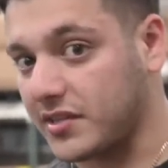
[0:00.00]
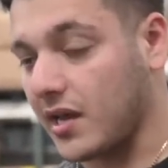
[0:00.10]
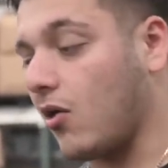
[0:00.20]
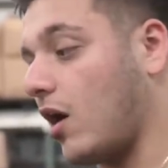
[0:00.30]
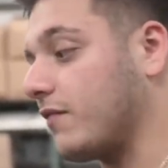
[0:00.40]
that
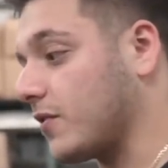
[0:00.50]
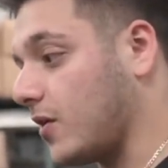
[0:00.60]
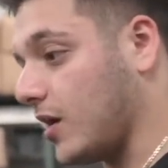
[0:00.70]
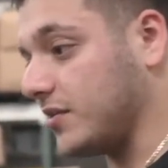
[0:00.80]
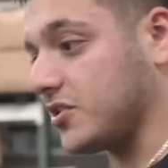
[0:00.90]
they offer
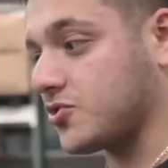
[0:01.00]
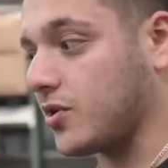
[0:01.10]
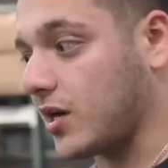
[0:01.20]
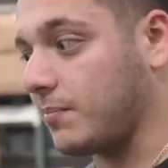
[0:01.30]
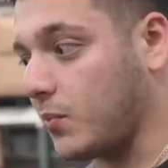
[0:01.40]
on this
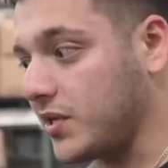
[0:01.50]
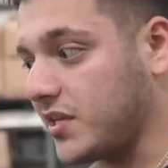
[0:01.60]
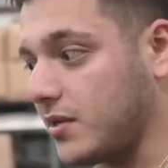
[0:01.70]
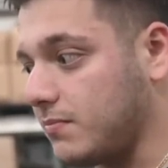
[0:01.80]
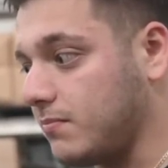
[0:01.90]
truck, but we
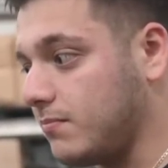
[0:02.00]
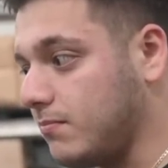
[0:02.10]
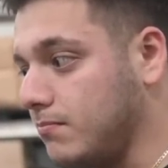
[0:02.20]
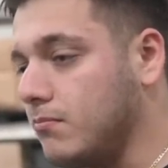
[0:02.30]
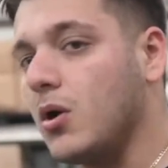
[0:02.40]
did
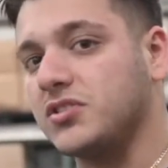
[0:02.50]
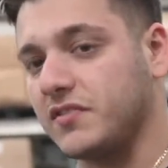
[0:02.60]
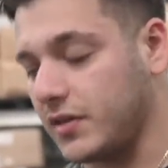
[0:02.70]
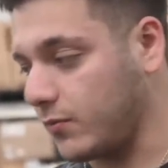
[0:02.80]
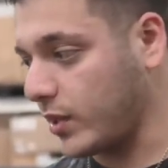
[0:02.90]
most
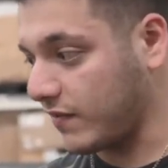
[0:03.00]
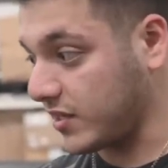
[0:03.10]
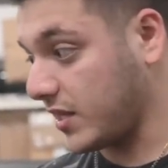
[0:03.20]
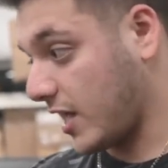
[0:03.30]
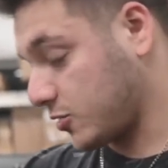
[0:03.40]
of it. We have
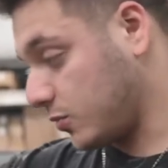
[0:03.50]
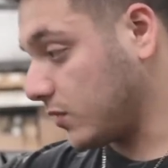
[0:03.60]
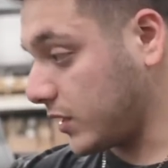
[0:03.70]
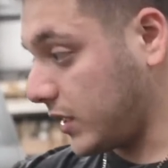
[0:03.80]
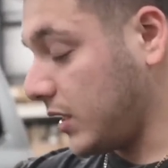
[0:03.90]

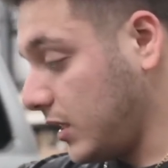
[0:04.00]
the